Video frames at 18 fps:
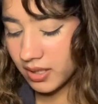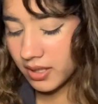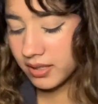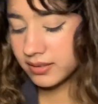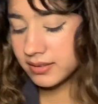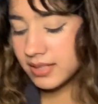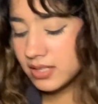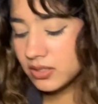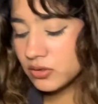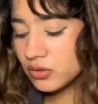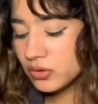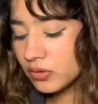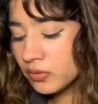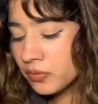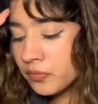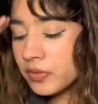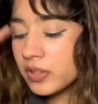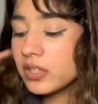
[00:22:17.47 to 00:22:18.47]
They
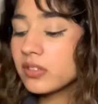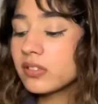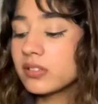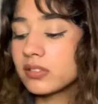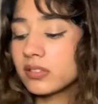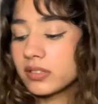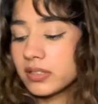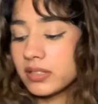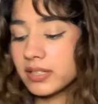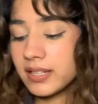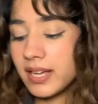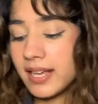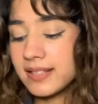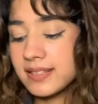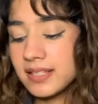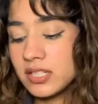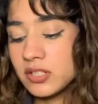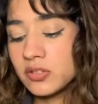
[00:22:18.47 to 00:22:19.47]
do feel,
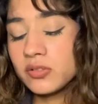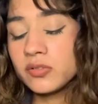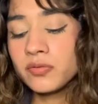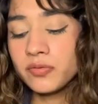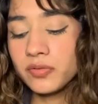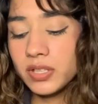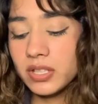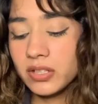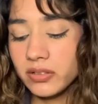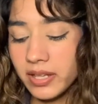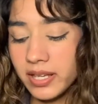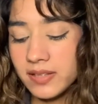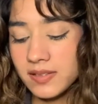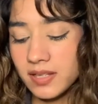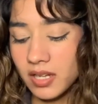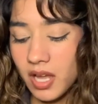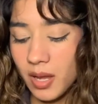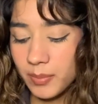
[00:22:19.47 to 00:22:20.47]
guys, they do feel
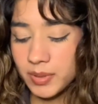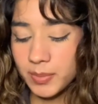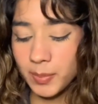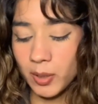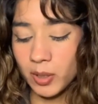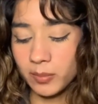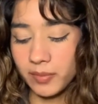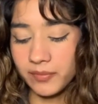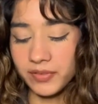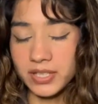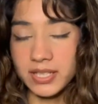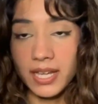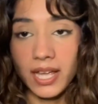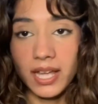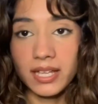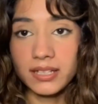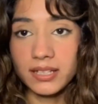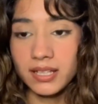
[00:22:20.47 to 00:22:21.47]
Ace of Cups, bottom of the
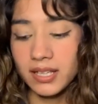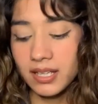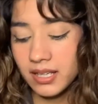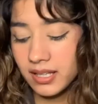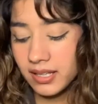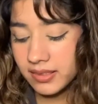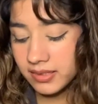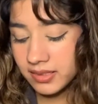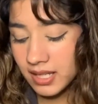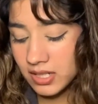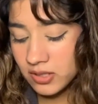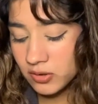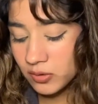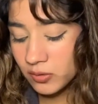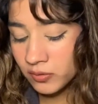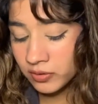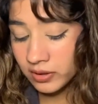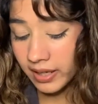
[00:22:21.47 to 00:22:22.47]
deck. They
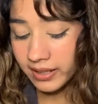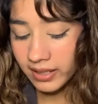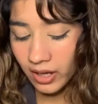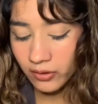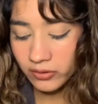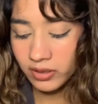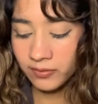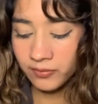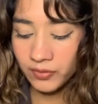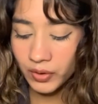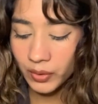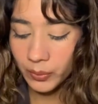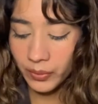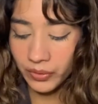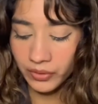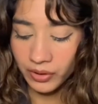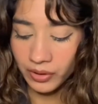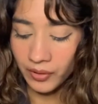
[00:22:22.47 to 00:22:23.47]
do like how they feel
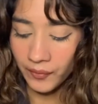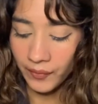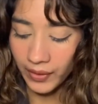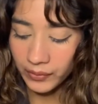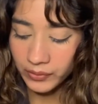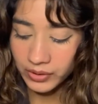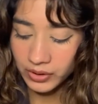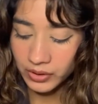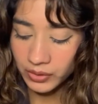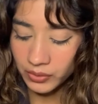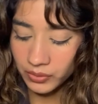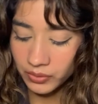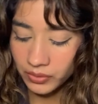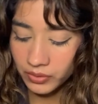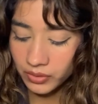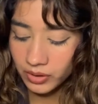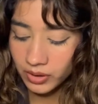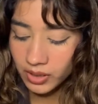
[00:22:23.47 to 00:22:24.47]
when they're around you,
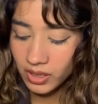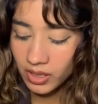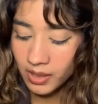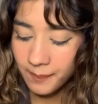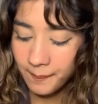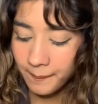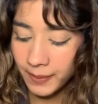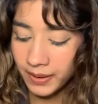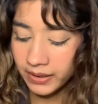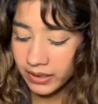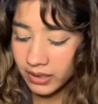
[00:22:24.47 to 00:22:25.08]
but